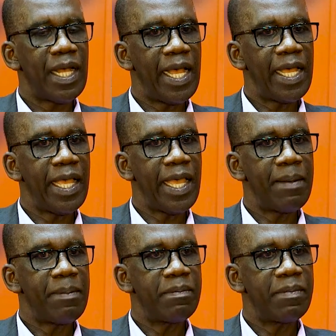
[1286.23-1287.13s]
I
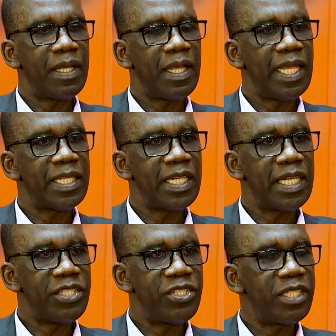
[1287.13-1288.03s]
am as
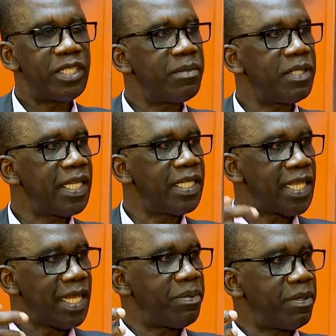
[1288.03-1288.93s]
legitimate as
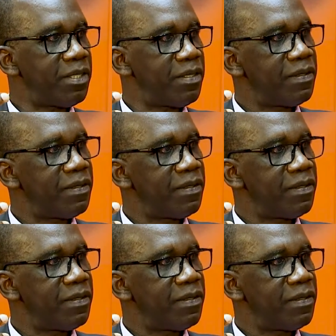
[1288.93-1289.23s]
that person.